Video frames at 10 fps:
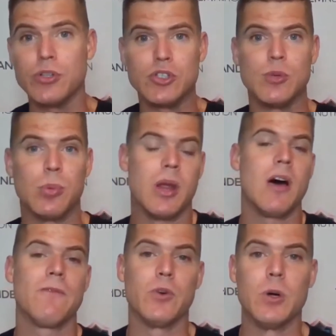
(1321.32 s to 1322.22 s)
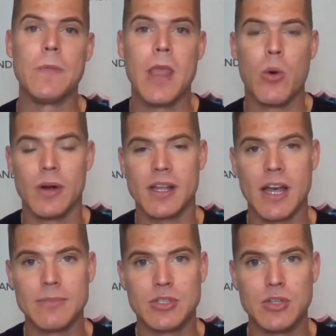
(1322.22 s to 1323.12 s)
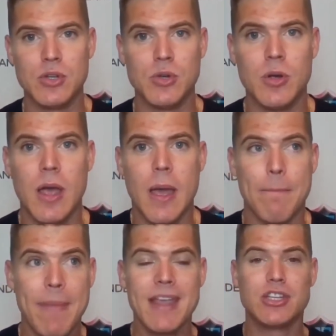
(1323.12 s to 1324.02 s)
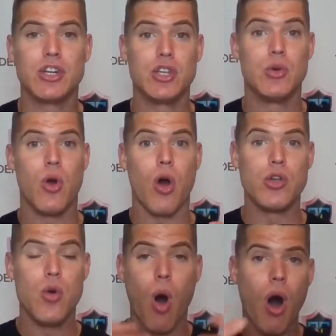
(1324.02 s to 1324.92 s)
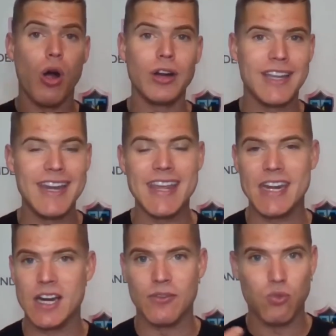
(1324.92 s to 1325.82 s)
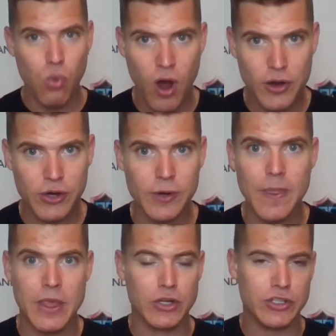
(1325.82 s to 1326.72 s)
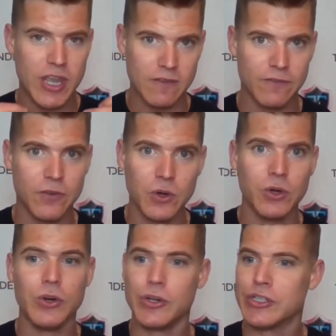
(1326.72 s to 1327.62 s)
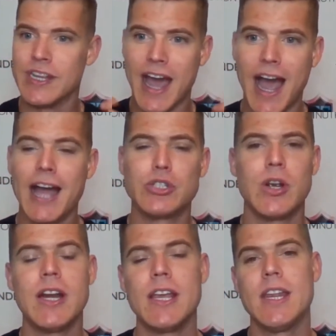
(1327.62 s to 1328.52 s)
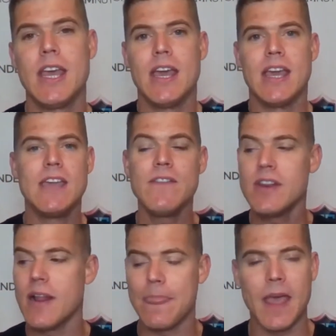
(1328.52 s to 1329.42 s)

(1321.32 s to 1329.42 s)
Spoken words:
super helpful when it comes to making sure you are getting enough water, you're staying full, you're staying hydrated. Even